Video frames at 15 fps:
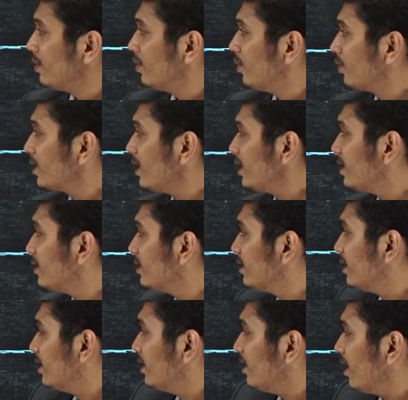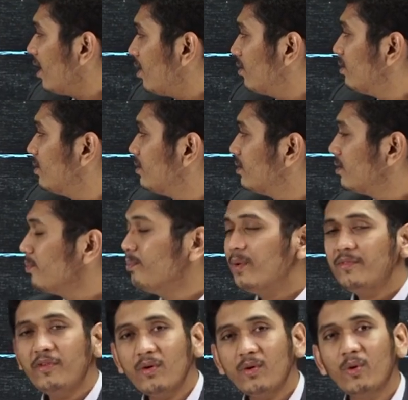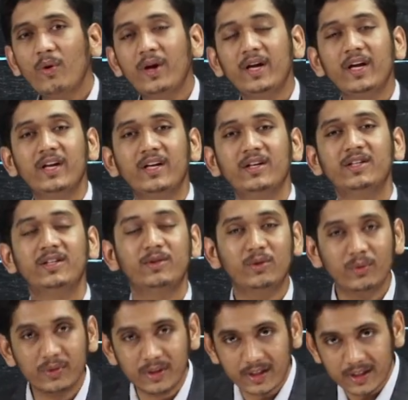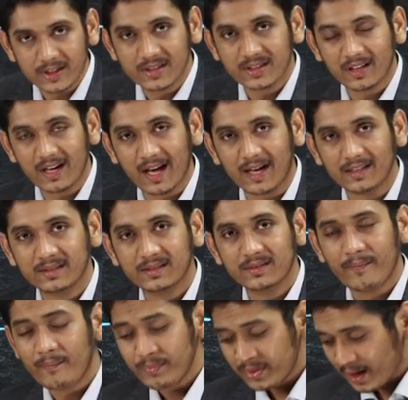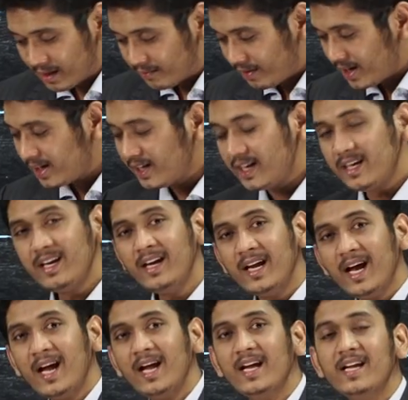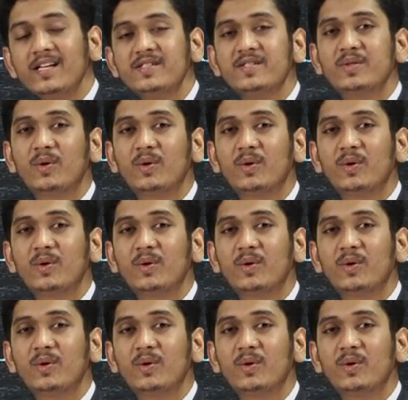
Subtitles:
Okay, now before going into this class, where India is